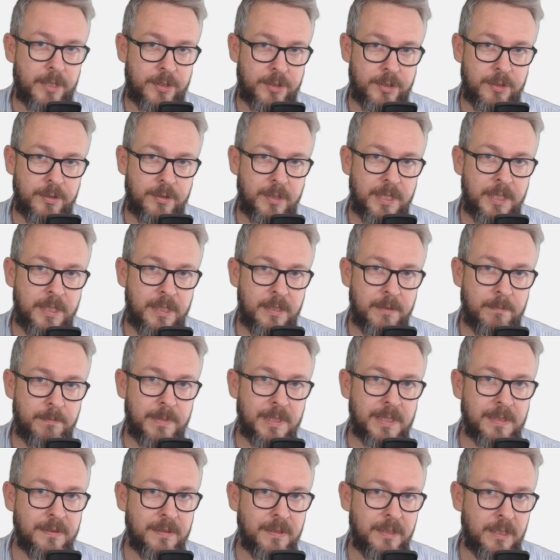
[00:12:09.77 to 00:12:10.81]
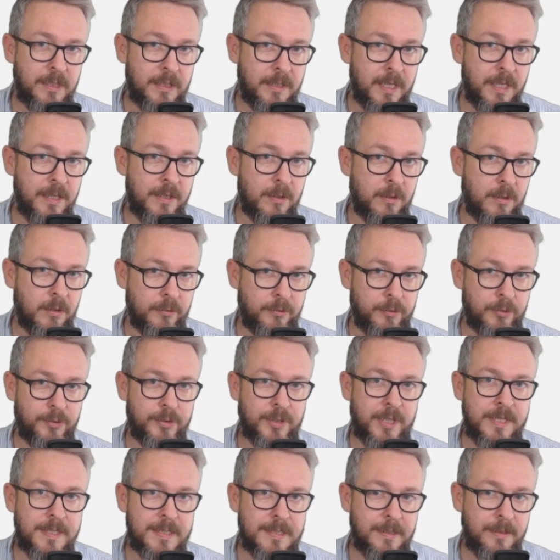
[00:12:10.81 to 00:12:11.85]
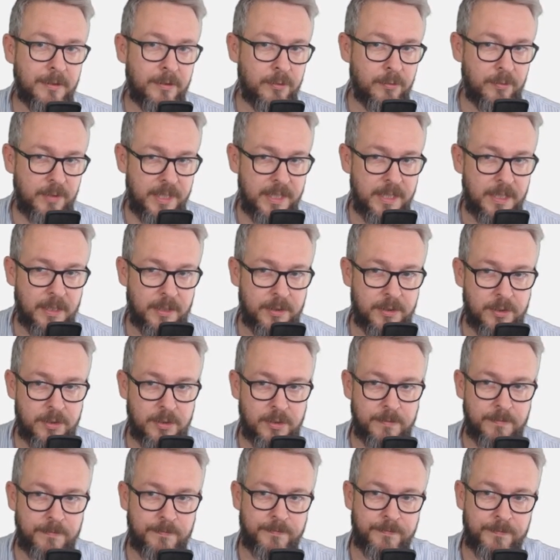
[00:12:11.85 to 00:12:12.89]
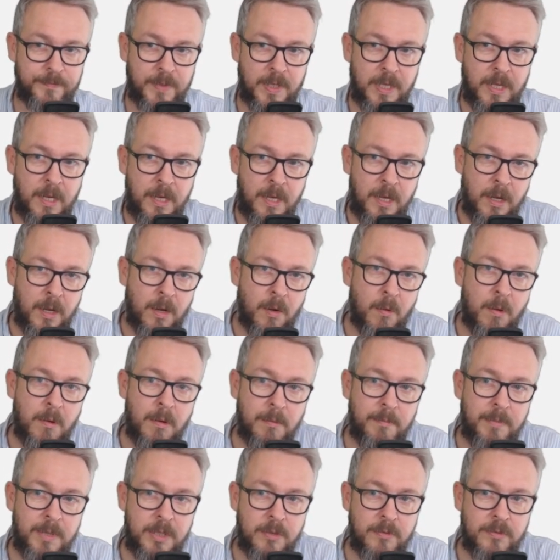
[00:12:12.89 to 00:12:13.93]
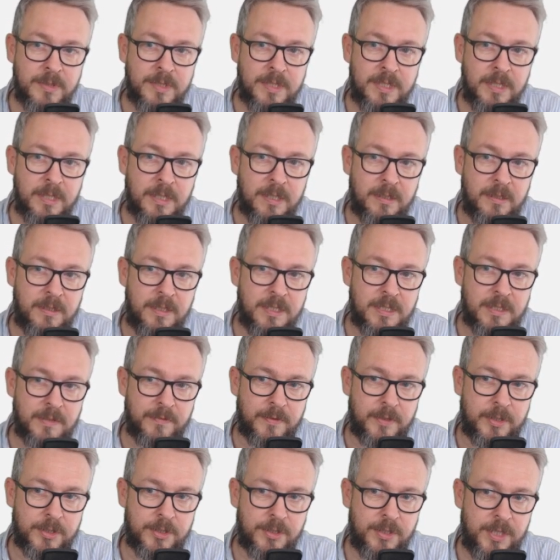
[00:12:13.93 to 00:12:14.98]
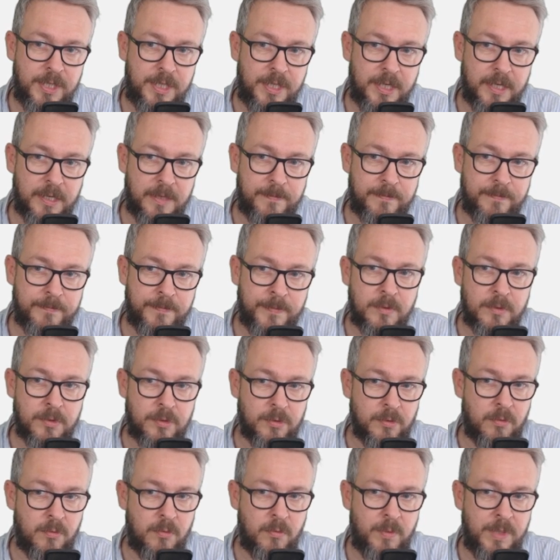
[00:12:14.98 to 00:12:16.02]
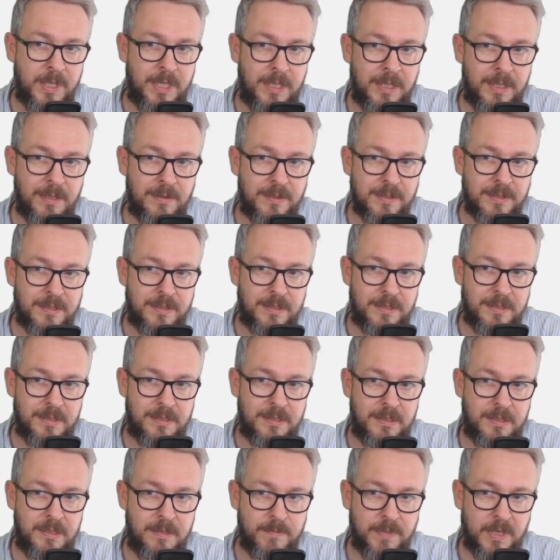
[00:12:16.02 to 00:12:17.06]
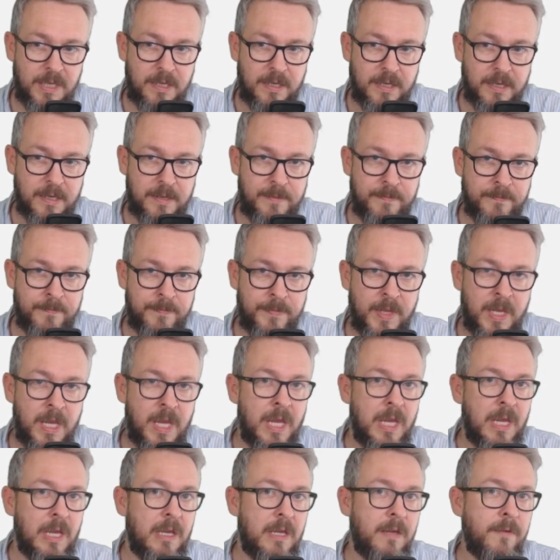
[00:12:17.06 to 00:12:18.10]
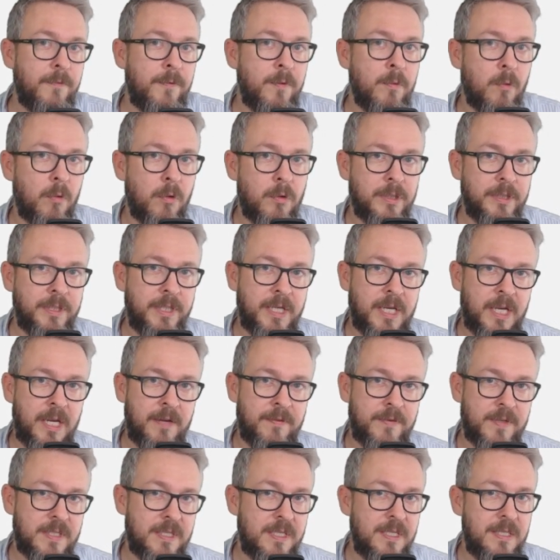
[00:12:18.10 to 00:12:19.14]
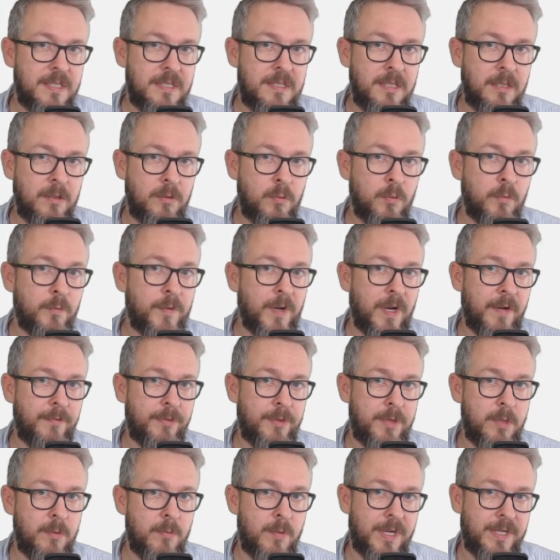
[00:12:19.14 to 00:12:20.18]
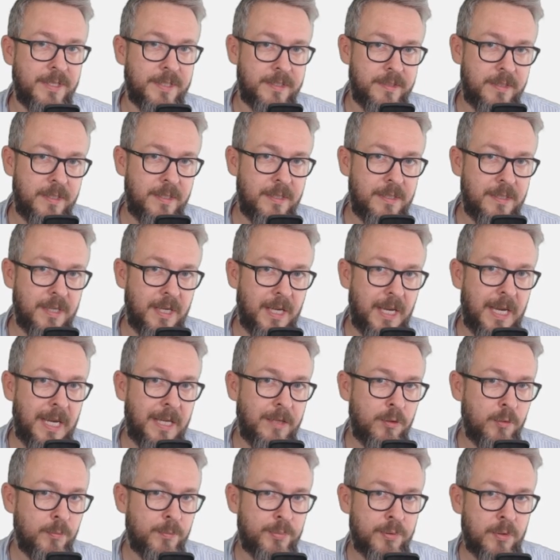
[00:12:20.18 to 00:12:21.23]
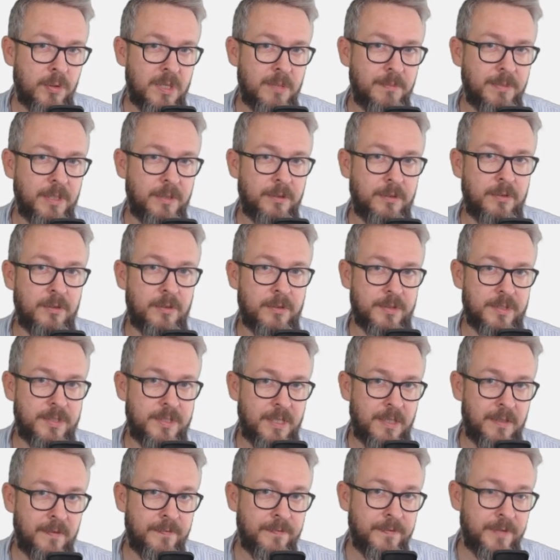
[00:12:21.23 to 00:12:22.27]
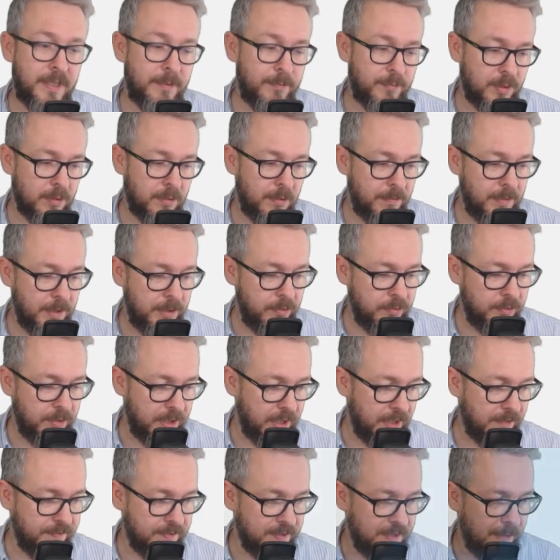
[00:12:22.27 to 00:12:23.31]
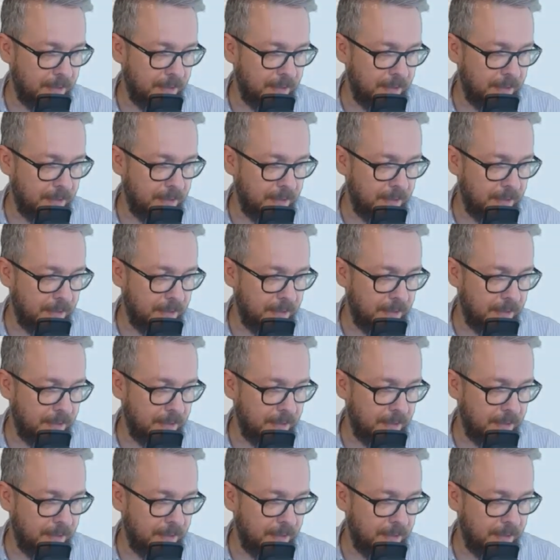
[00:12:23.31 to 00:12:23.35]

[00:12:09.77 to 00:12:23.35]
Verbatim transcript: Russian link, but it can auto-translate to English. We will be using this version here, so we need C C debugger. If you already have C C two five three one stick and you programmed it yourself, then probably you have